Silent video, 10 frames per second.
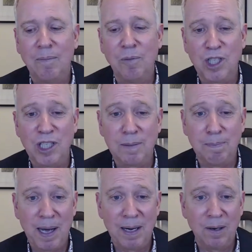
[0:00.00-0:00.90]
which is
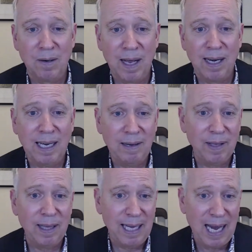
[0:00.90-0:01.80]
better than
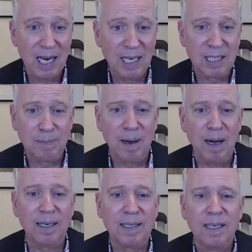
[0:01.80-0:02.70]
even the
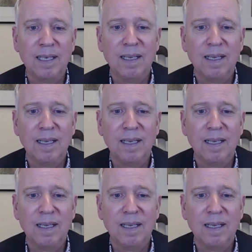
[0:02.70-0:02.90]
ELISpot.